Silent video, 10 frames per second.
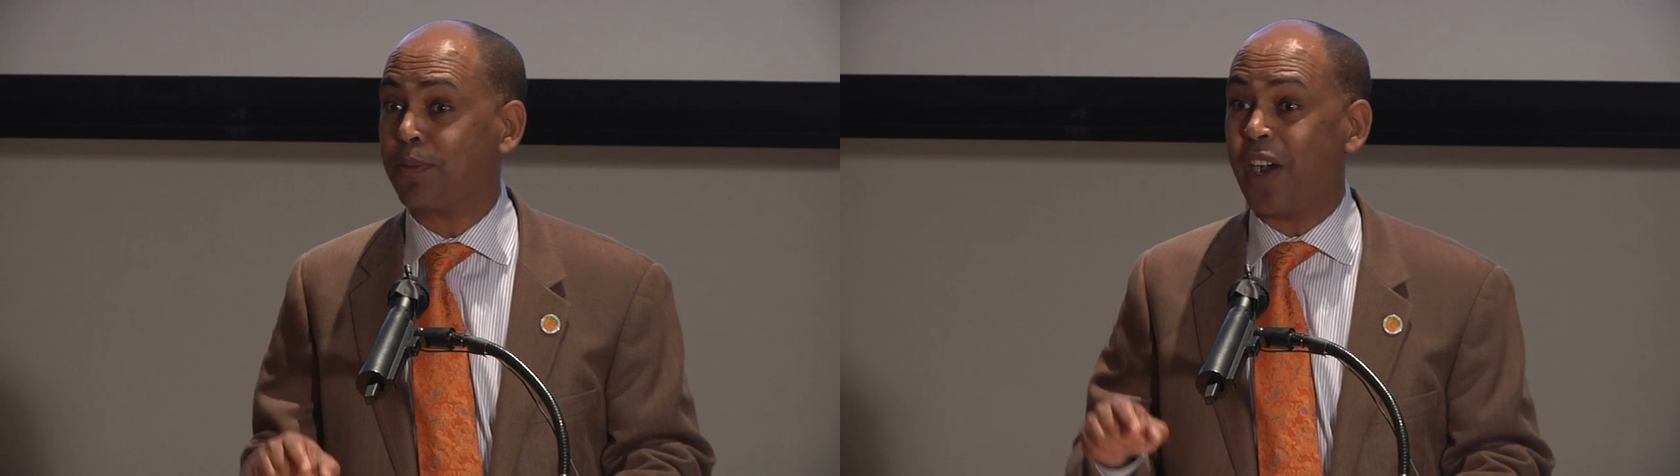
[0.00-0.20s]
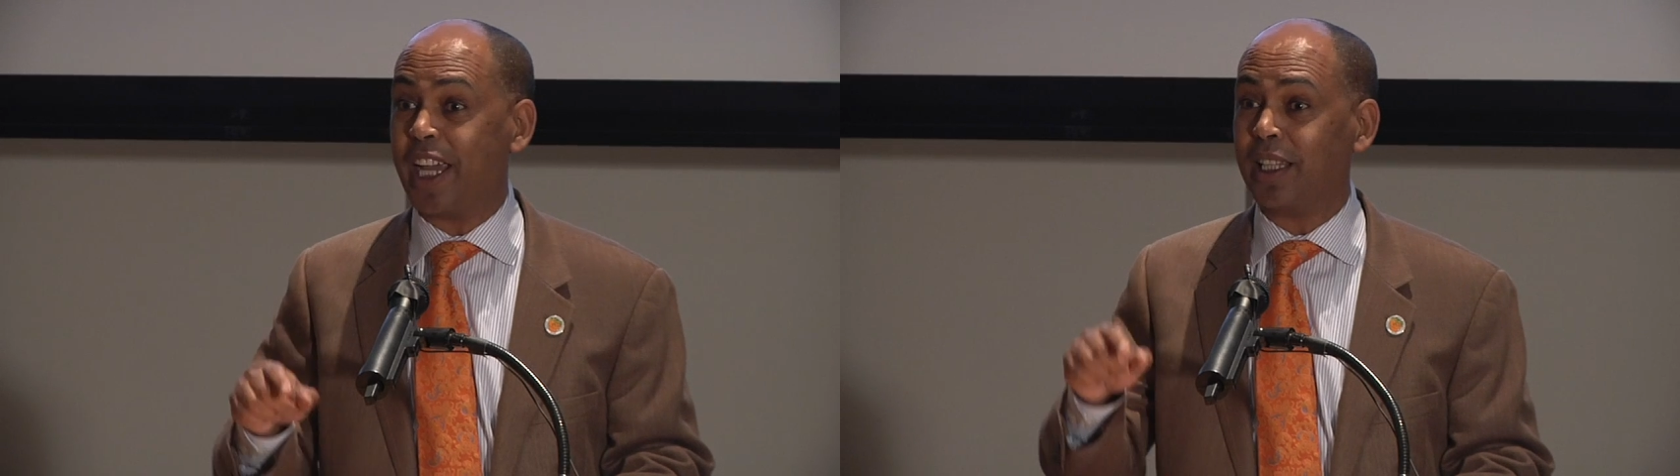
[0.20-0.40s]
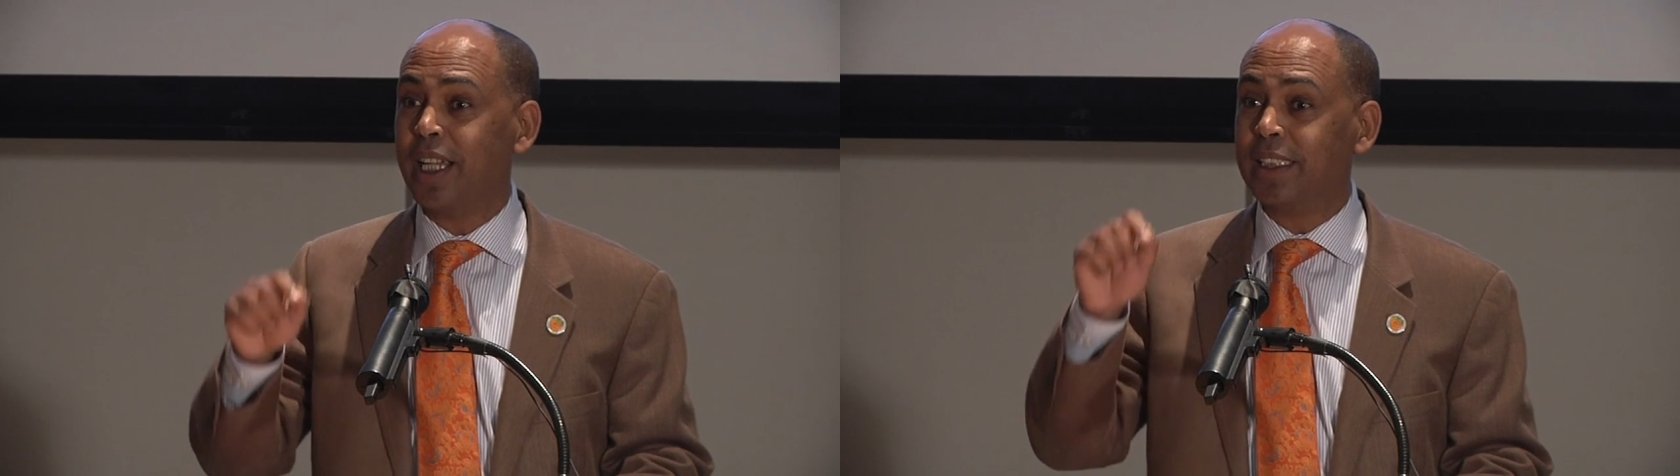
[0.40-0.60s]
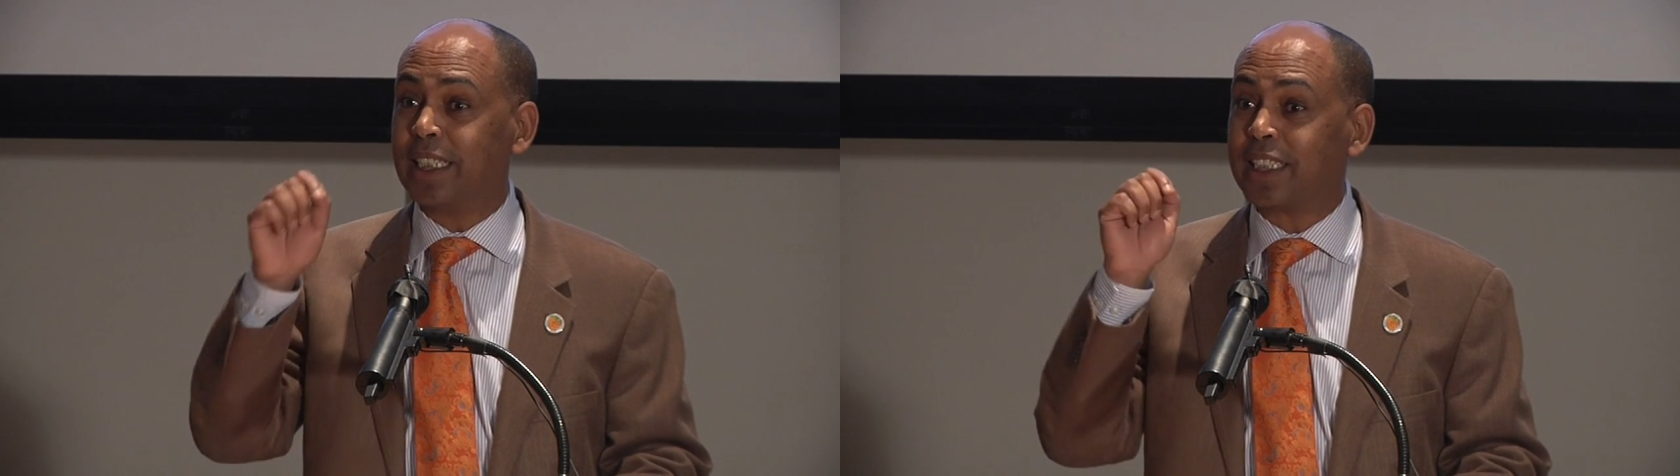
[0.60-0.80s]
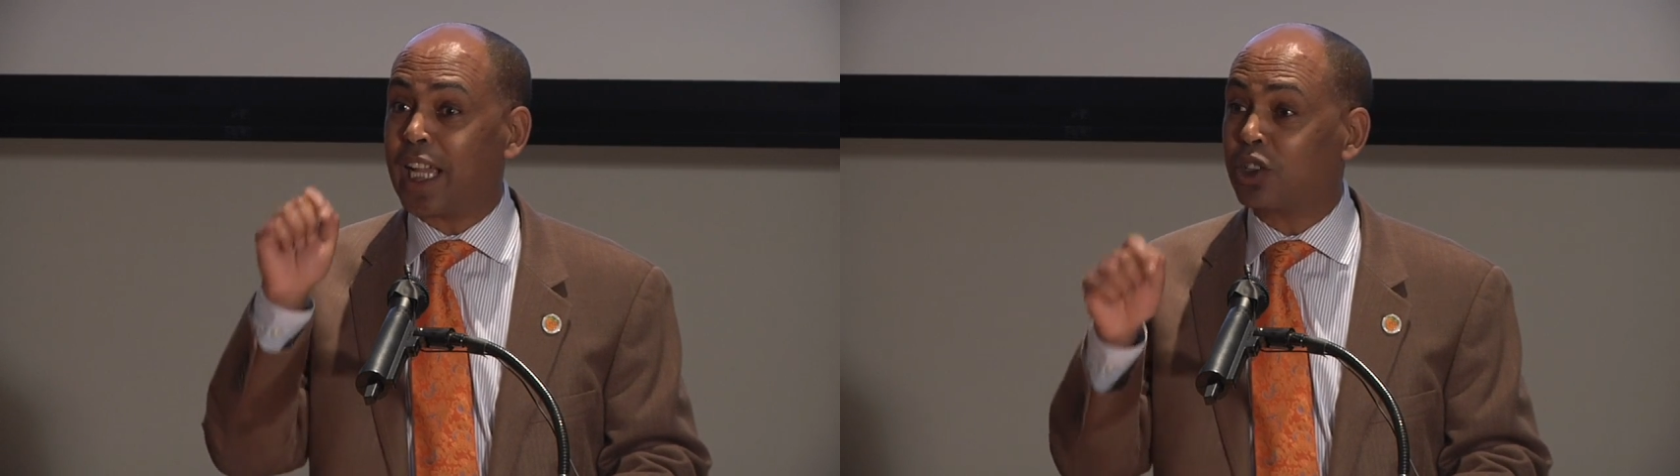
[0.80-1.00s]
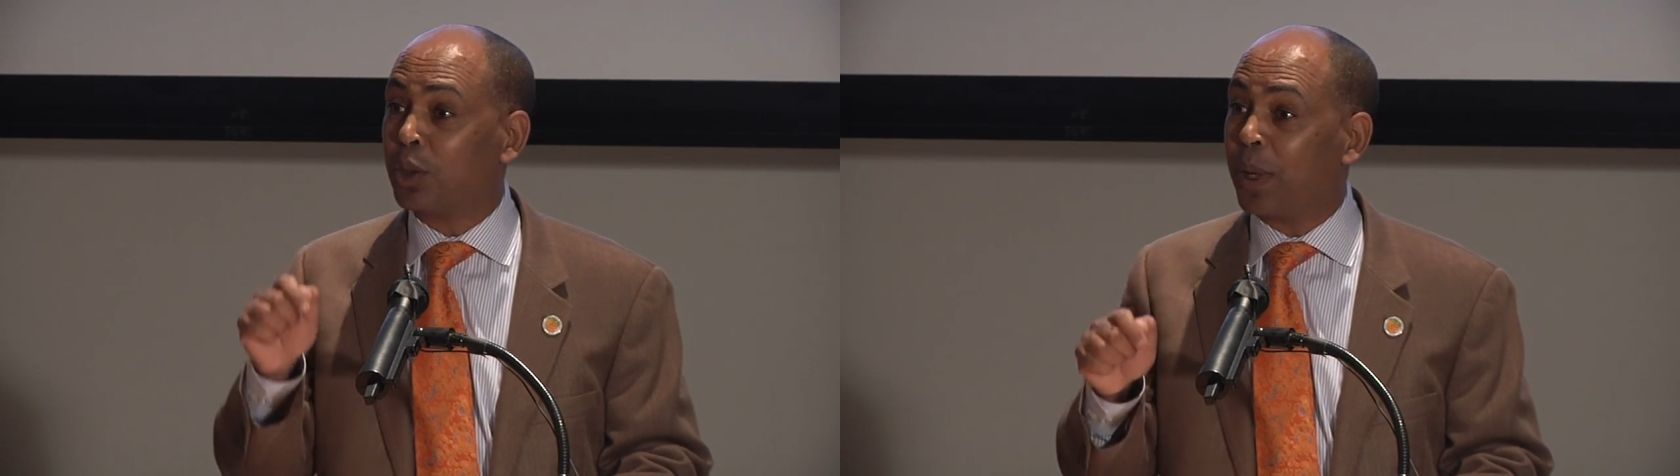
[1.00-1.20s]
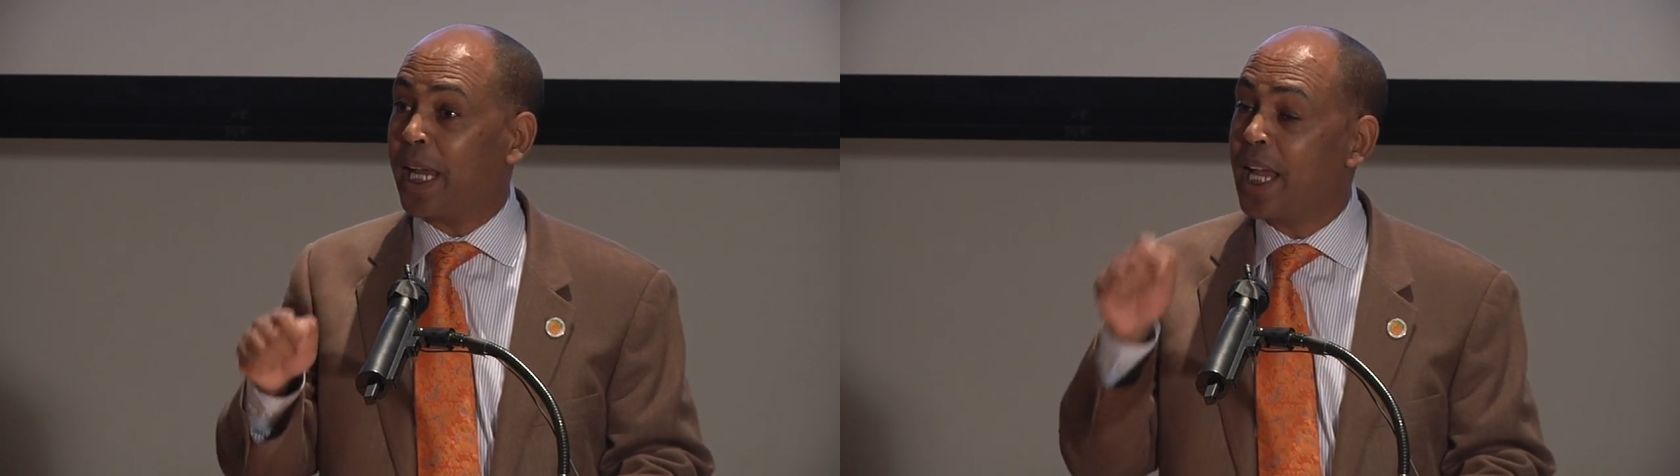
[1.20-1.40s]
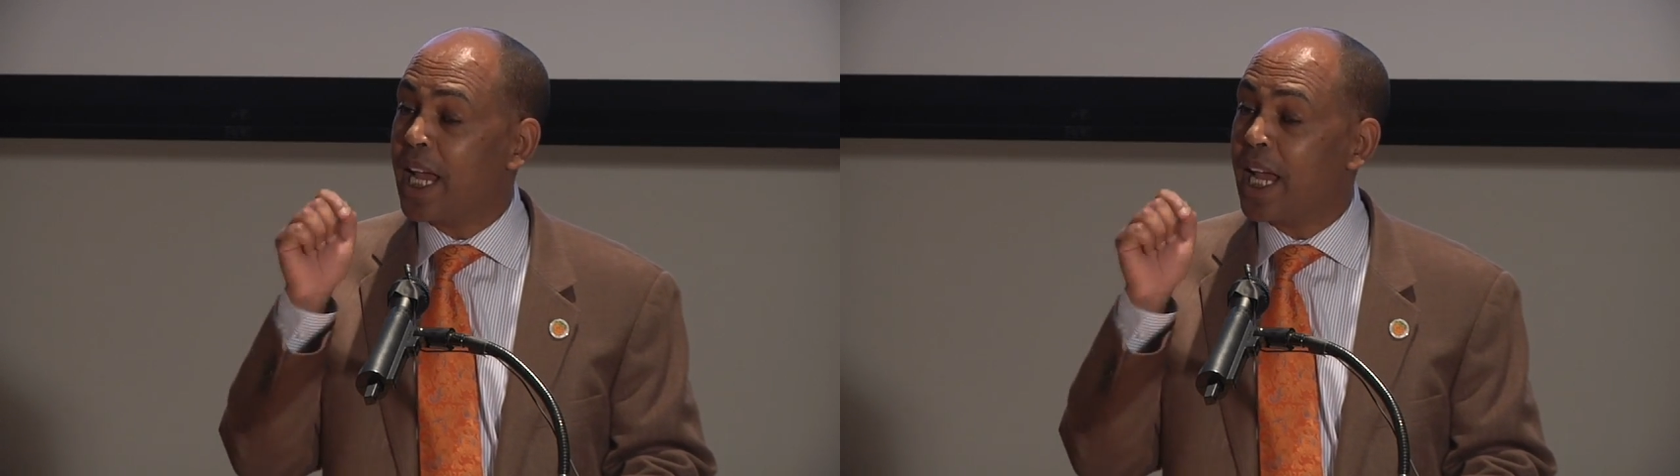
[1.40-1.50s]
fight. This has to be